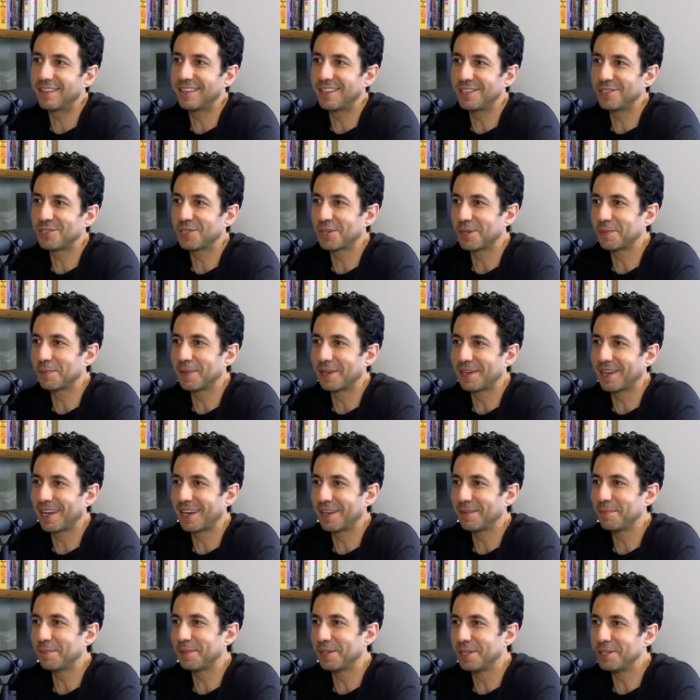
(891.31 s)
Day show in
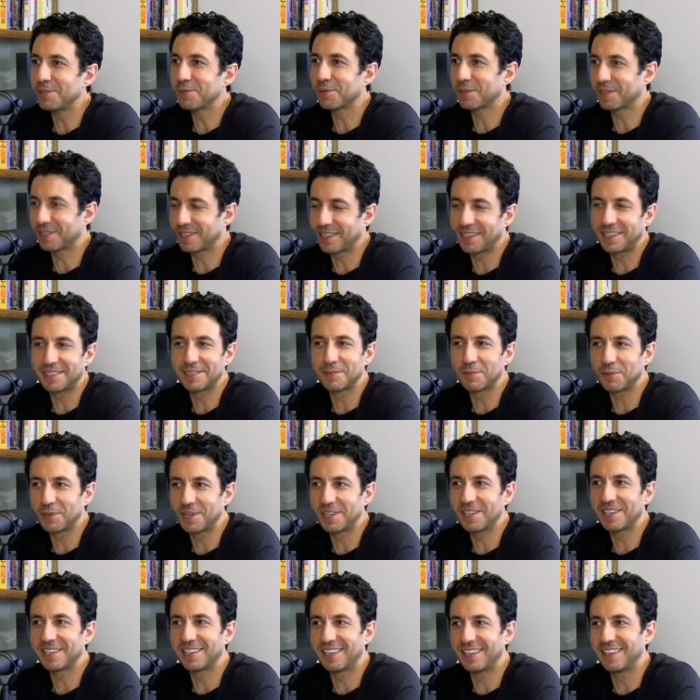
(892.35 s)
Manhattan Beach with like some
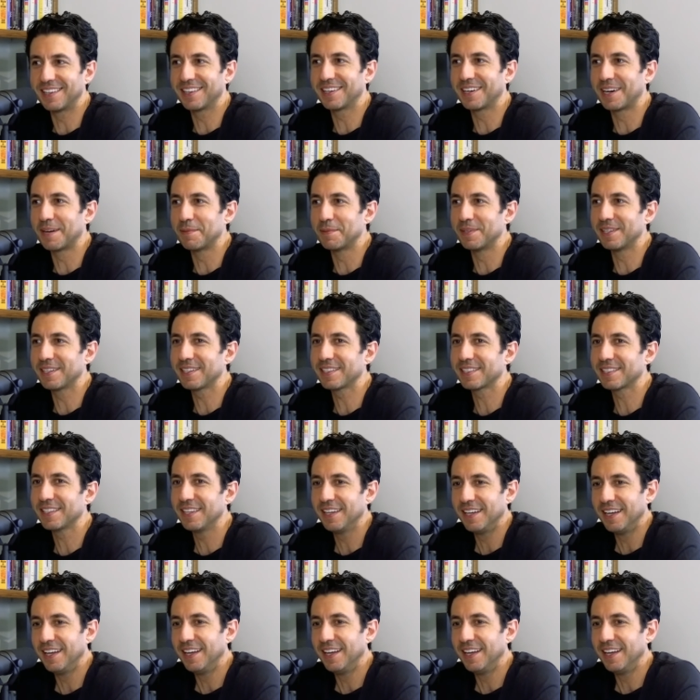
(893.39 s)
great Canadian comics,